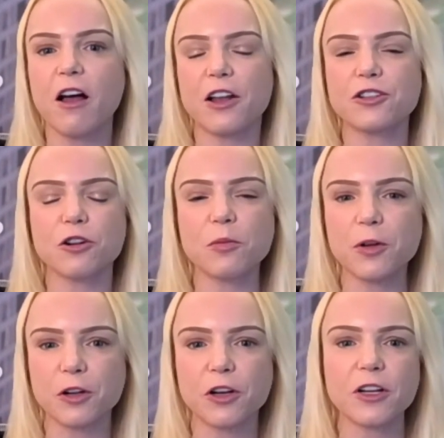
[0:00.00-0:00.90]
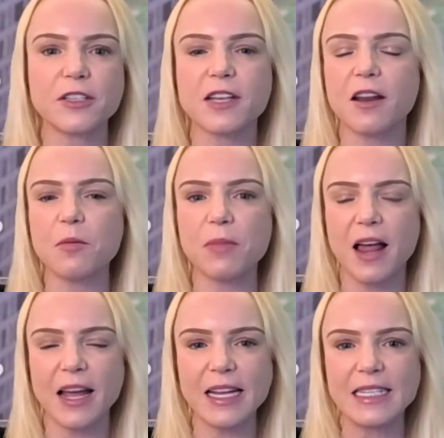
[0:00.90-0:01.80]
on durable goods, on
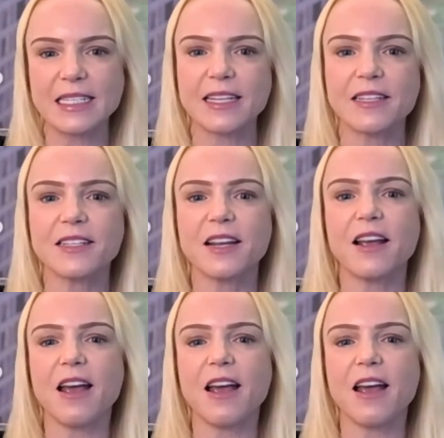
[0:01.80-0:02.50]
appliances.